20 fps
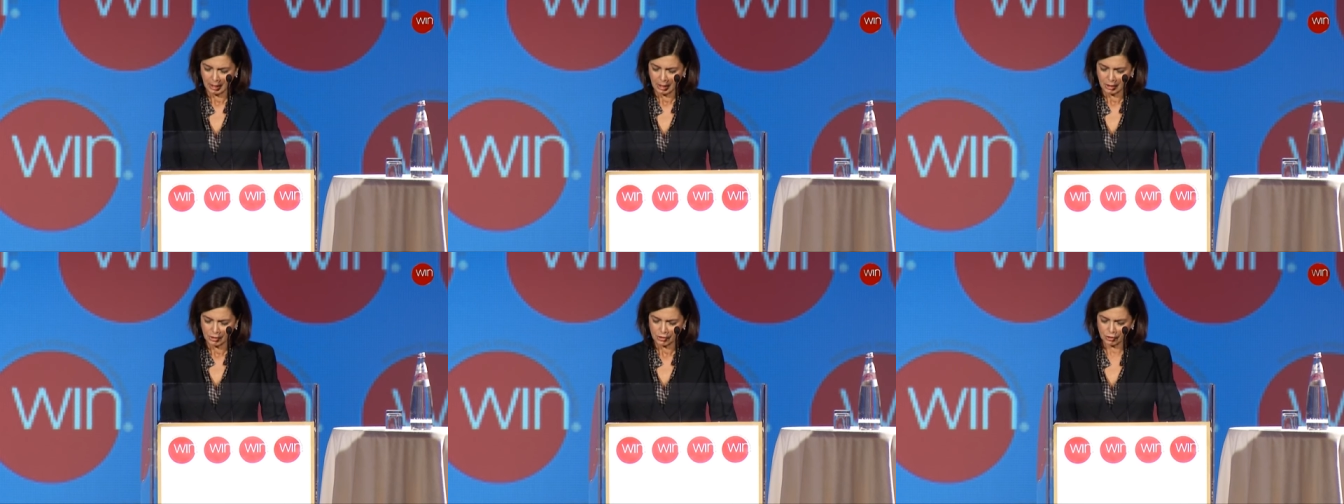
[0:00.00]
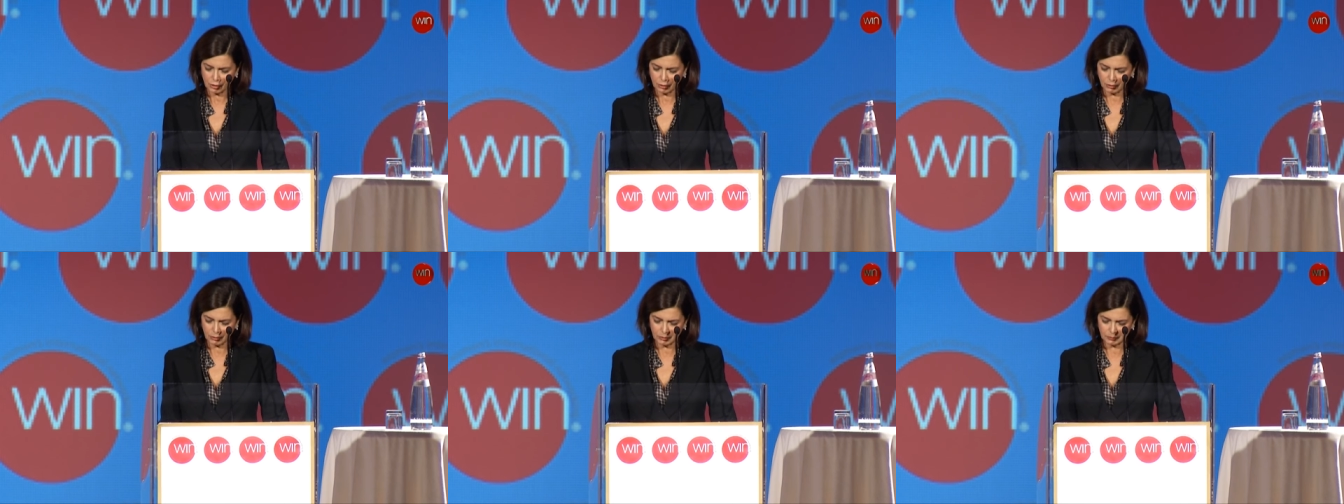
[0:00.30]

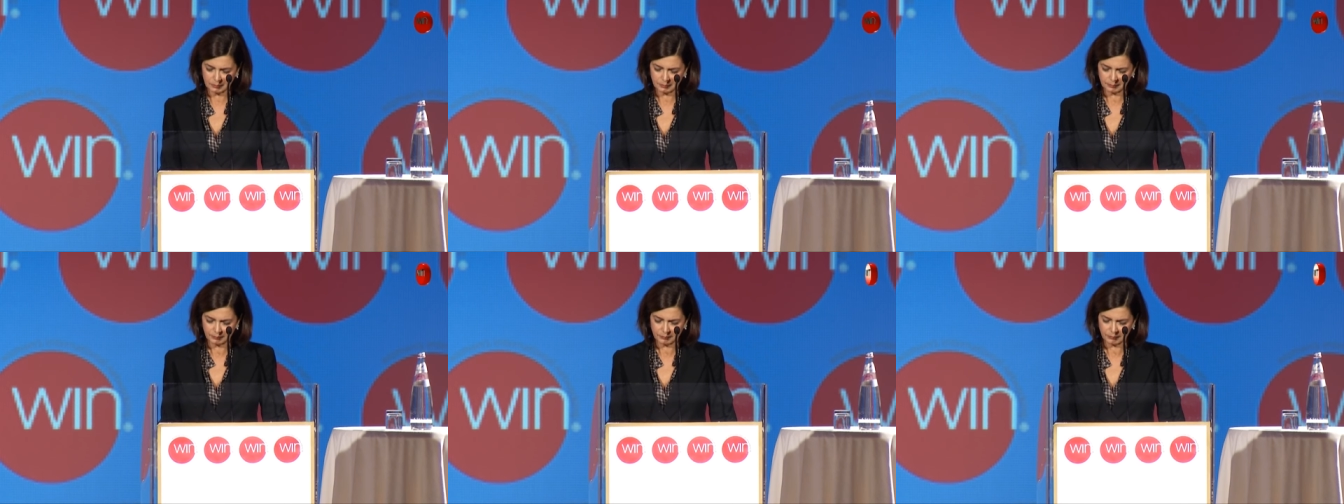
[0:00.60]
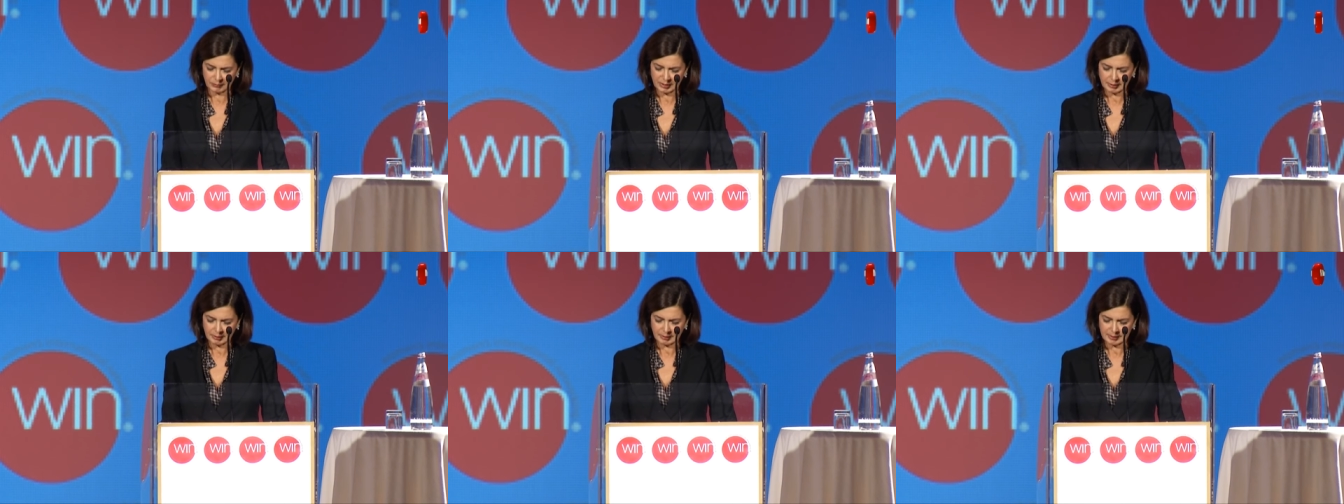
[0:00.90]
So
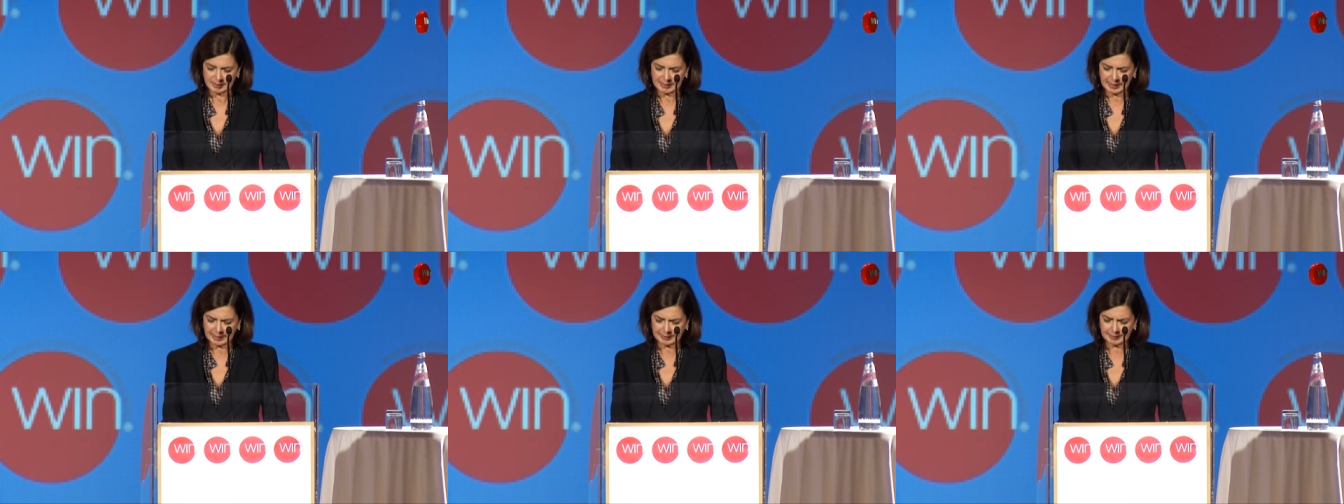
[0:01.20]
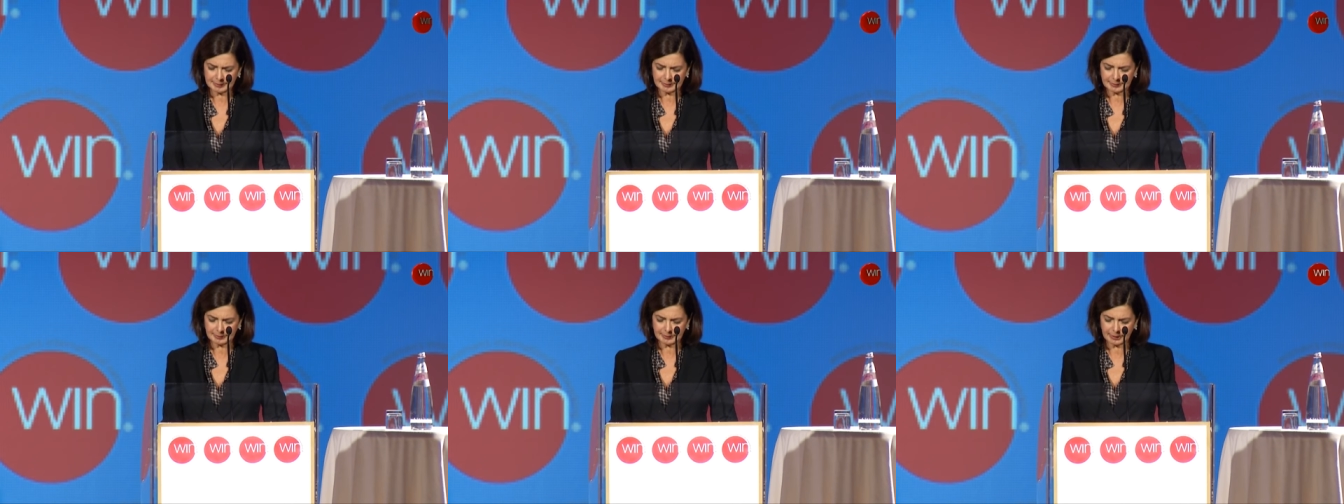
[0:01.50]

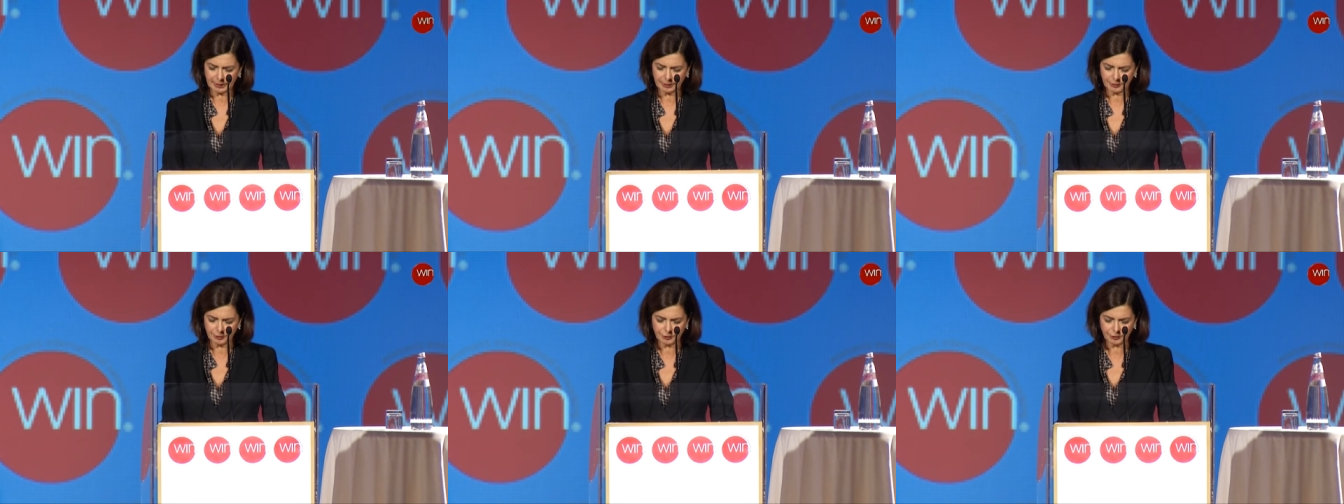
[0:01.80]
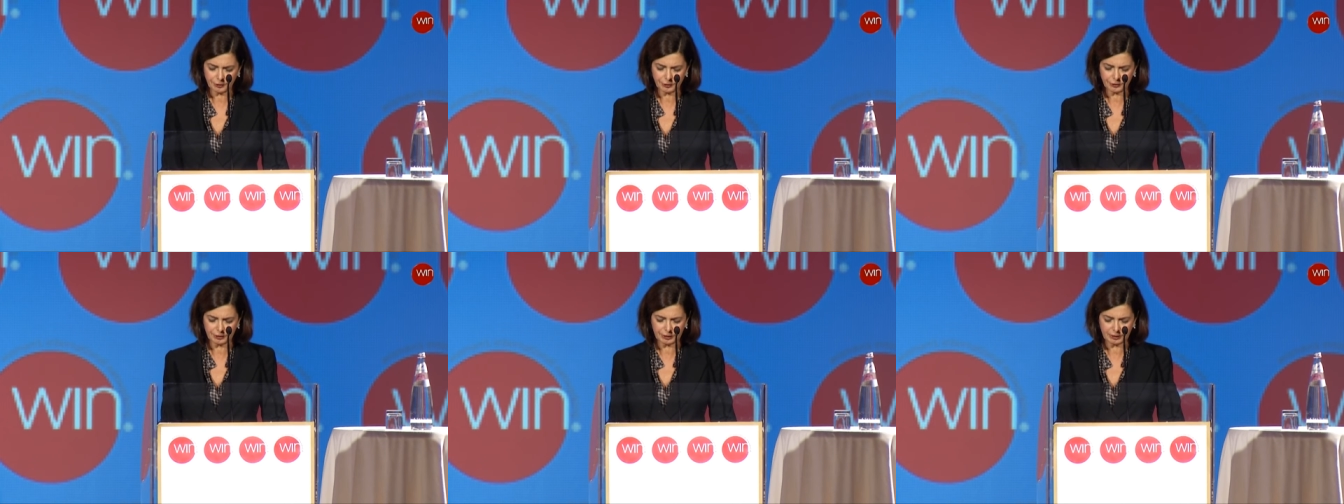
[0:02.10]
suddenly I
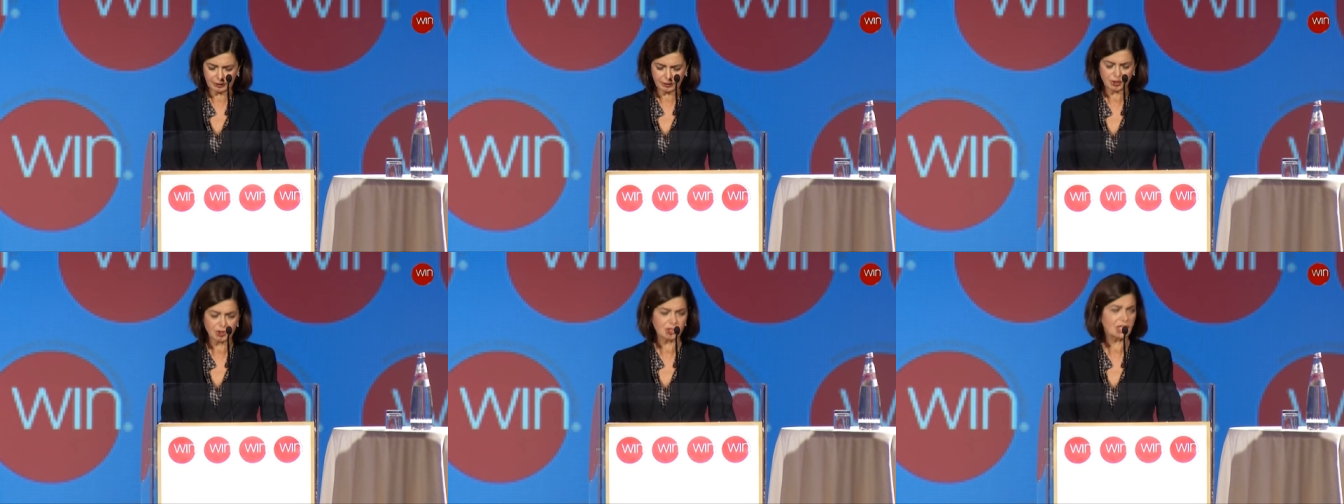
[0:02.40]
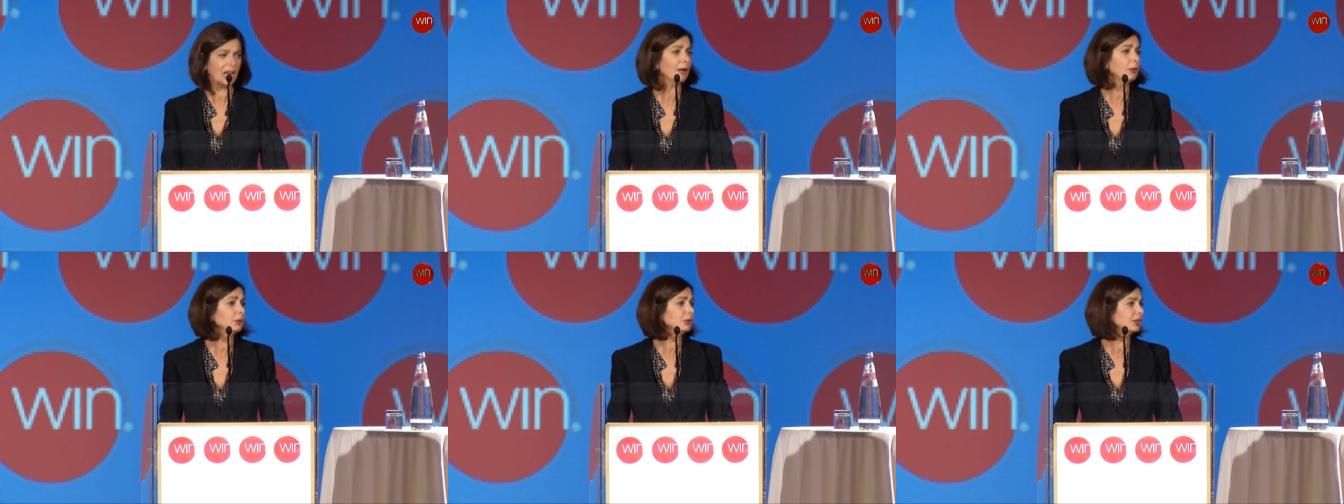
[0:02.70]
heard
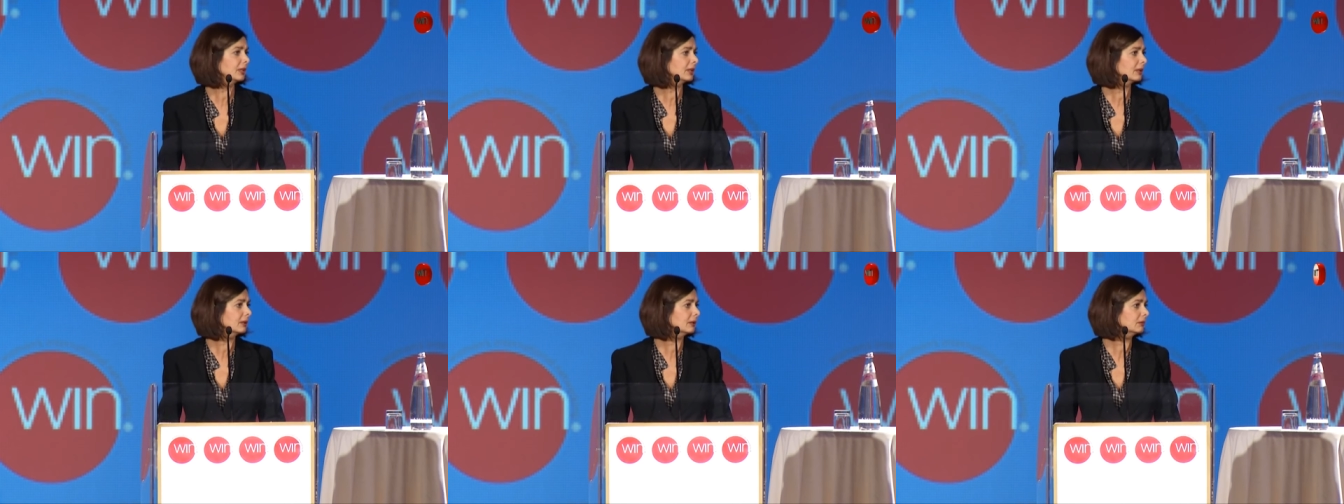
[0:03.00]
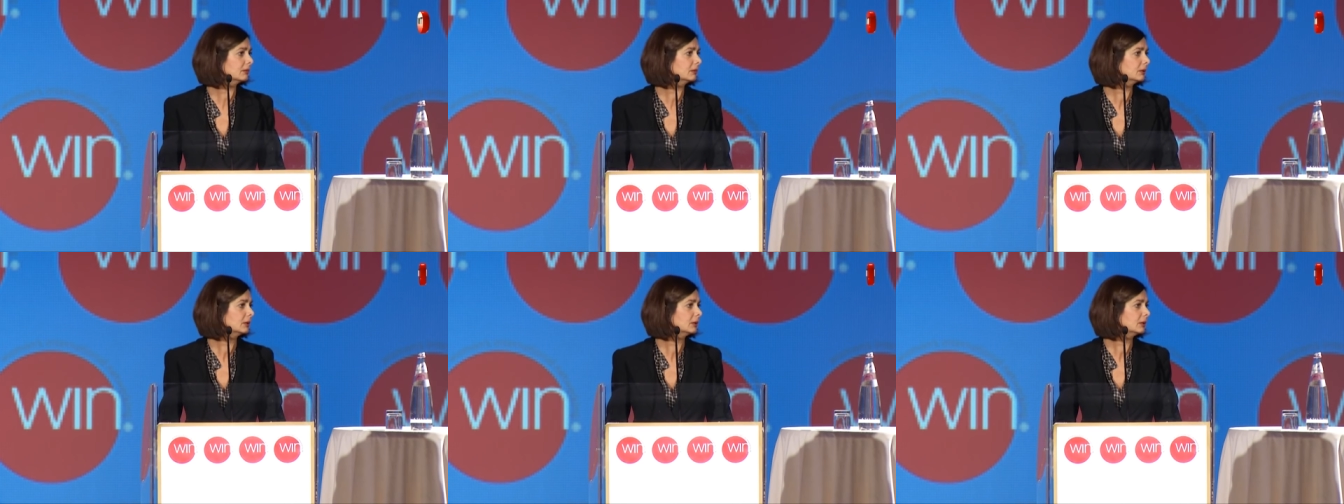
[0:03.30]
shouting